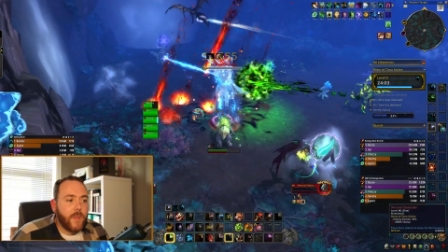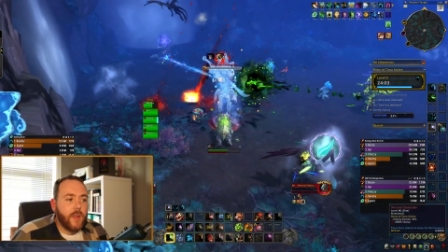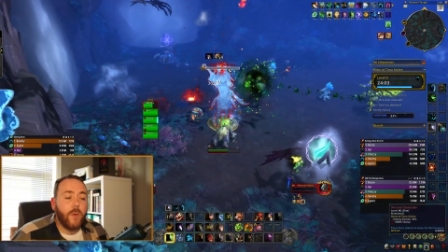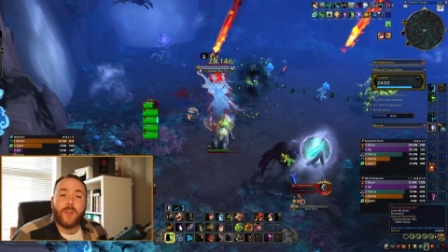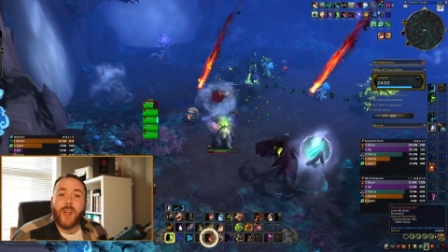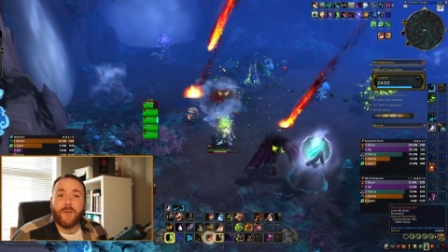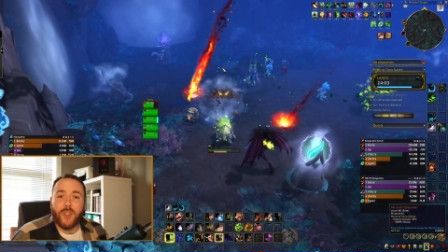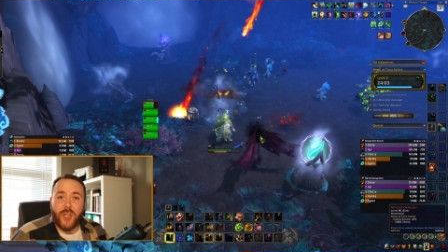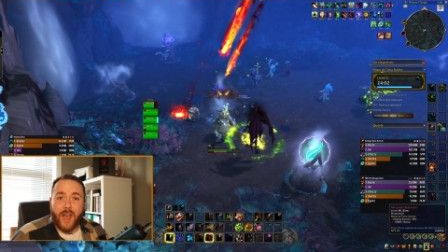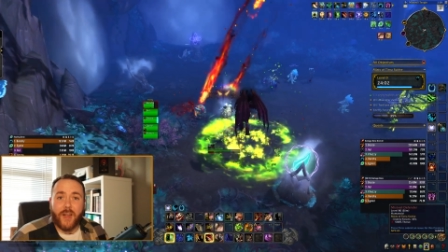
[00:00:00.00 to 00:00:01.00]
You also have
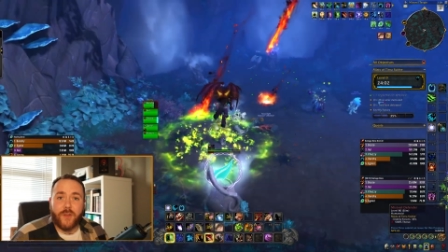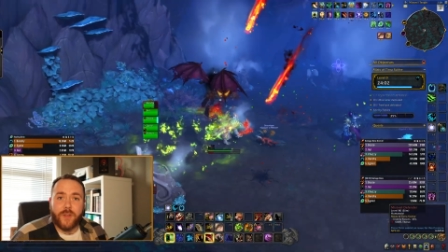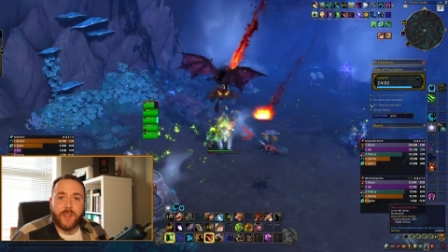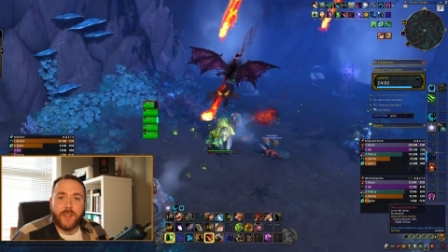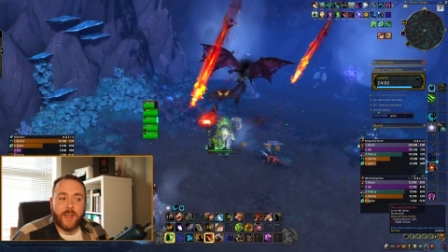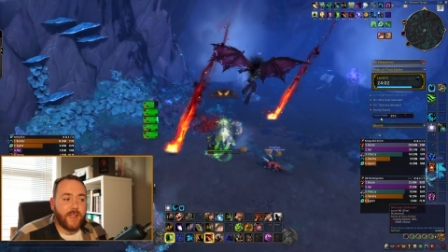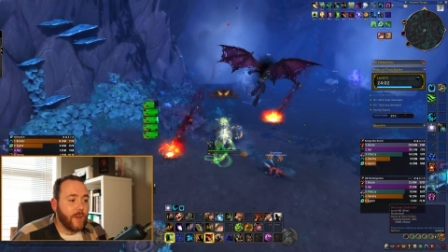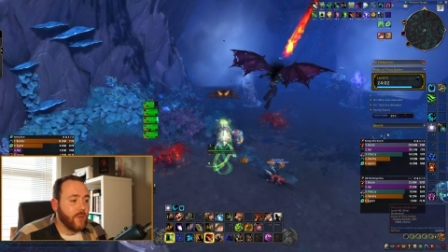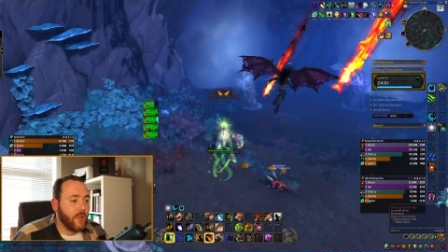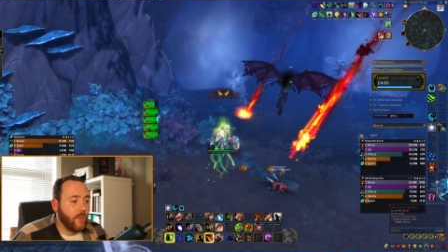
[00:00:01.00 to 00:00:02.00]
Charge, which is
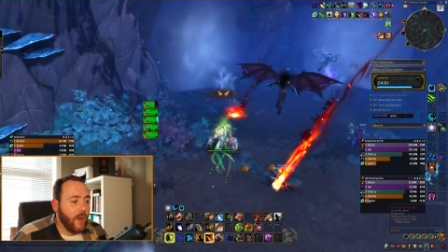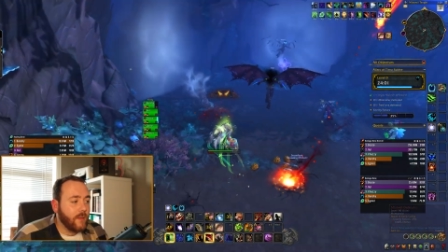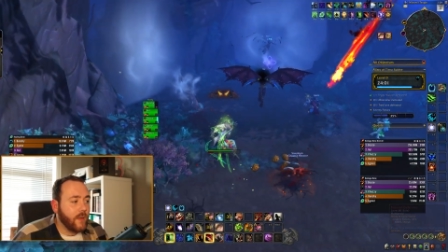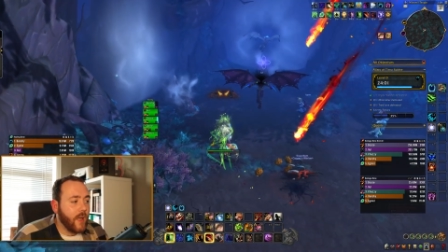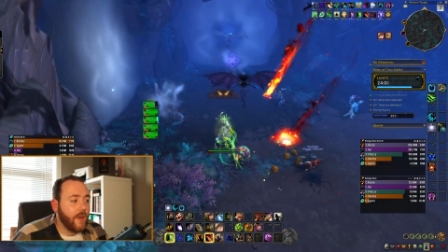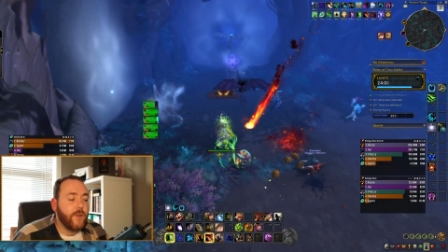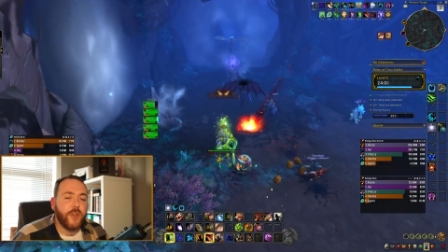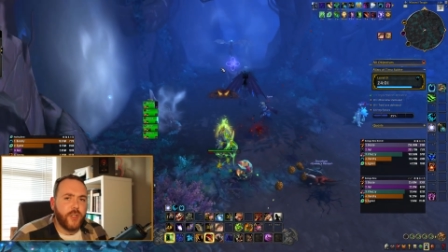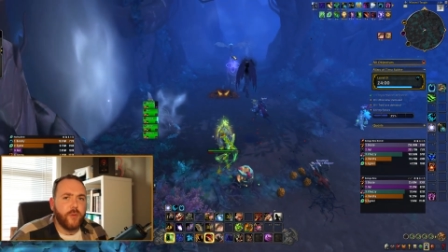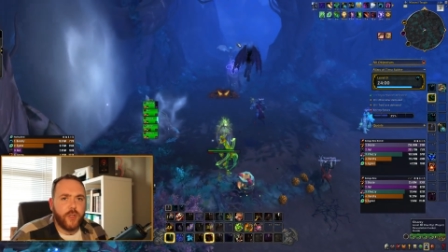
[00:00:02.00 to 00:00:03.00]
exceptionally well, if you
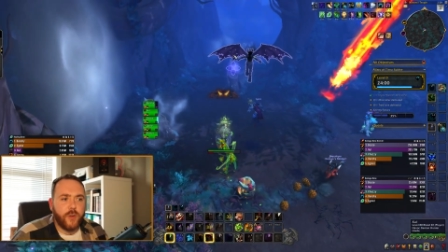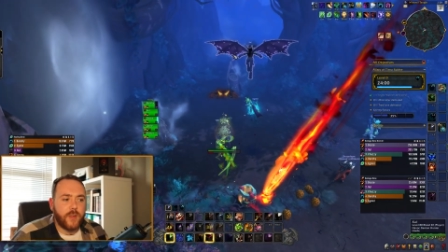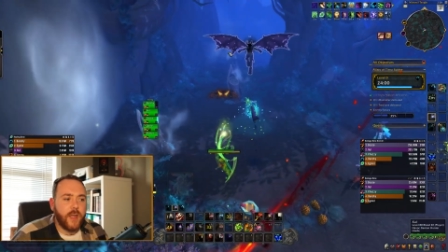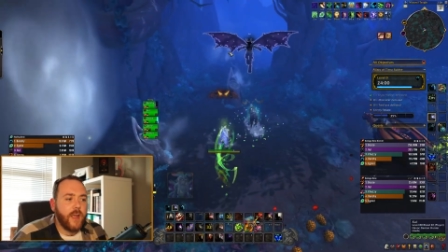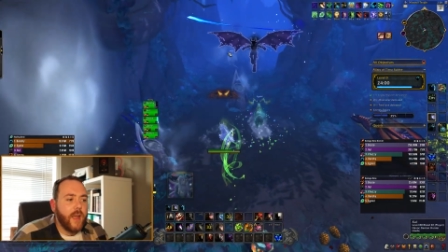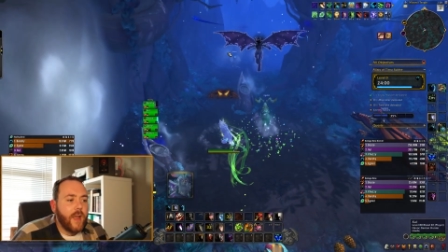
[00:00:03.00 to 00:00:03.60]
do choose it,